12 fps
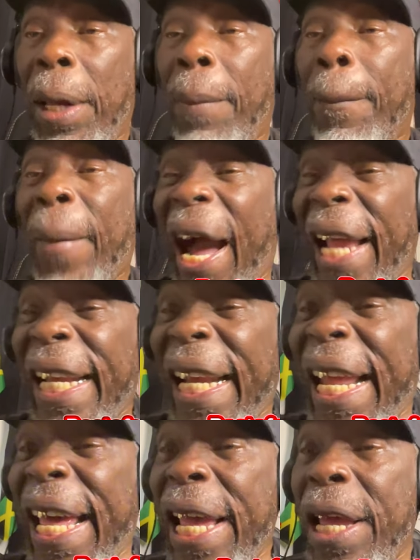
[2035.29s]

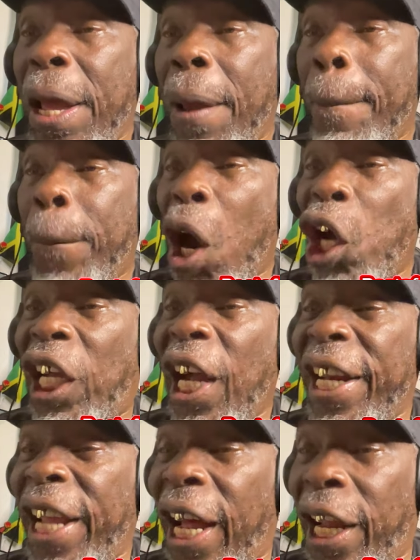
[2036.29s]
Manly
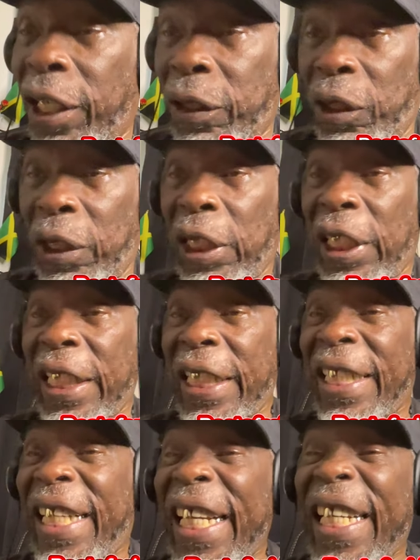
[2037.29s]
Buchanan
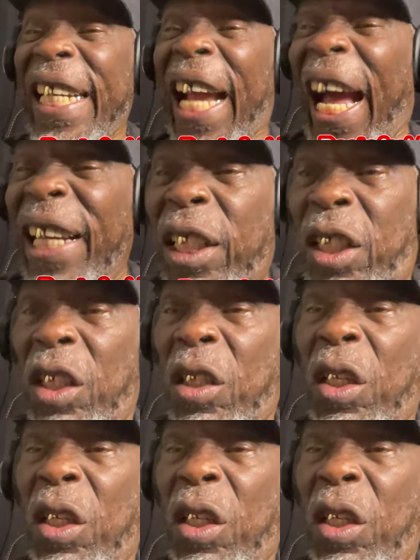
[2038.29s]
did not